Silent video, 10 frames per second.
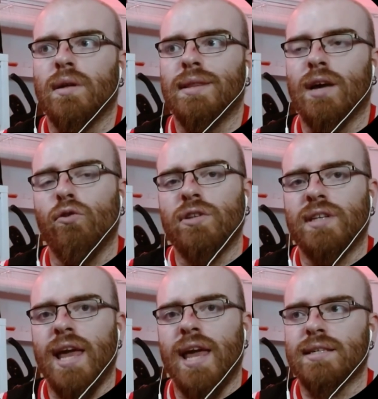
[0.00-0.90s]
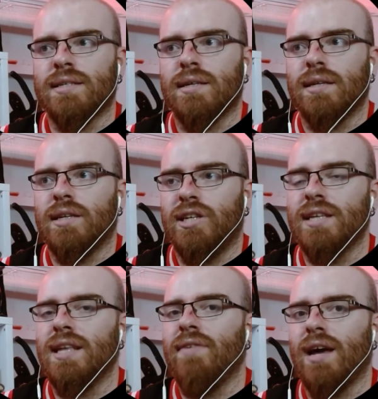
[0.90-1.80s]
The good thing is
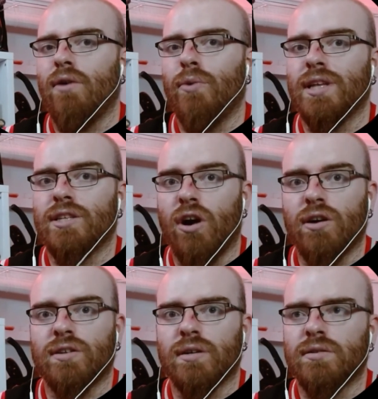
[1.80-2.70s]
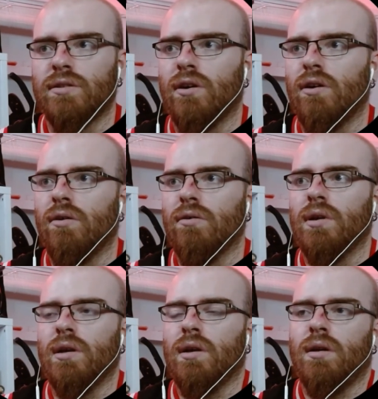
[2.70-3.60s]
she is living now with a doctor,
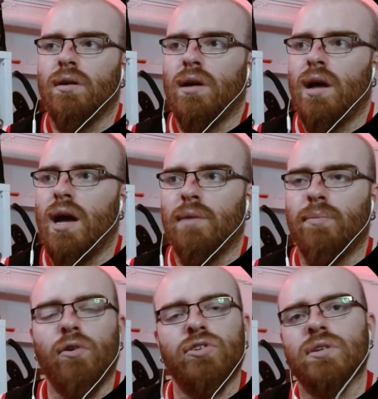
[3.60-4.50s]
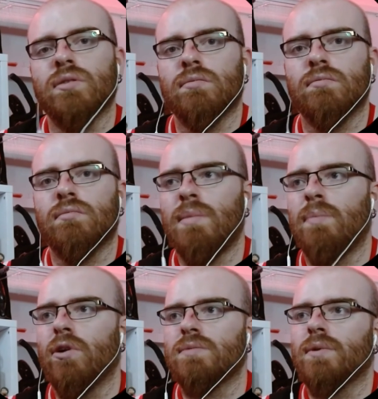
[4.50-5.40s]
so an abortion might
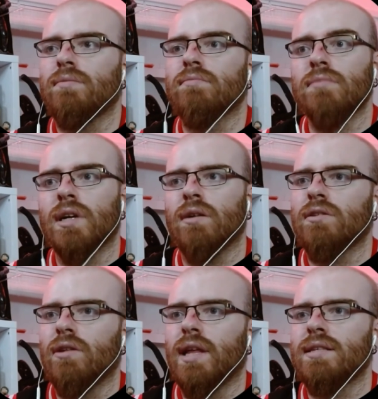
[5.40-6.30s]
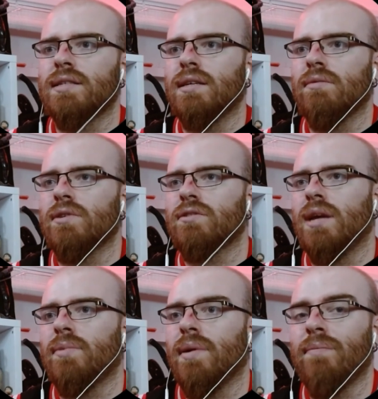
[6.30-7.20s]
be possible, you know? So let's see what's gonna happen.